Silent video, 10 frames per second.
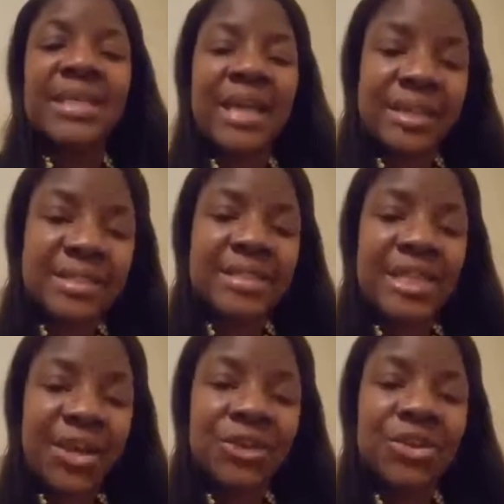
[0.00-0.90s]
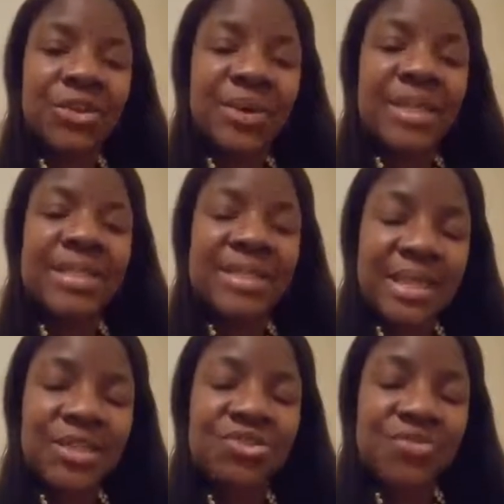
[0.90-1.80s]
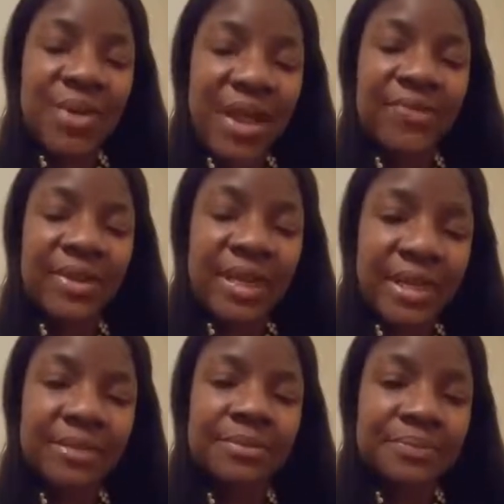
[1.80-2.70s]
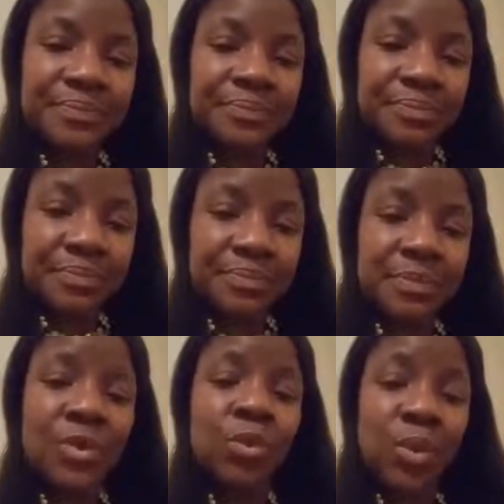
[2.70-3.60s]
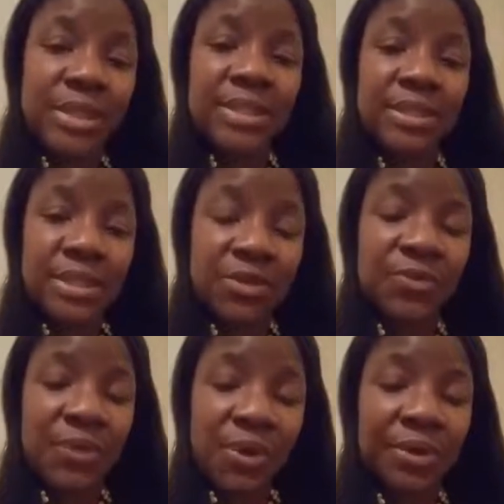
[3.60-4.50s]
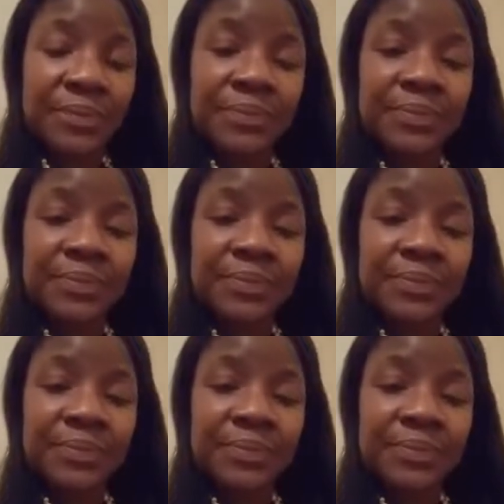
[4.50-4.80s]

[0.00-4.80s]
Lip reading: I need to tell you in sex trafficking what to look for.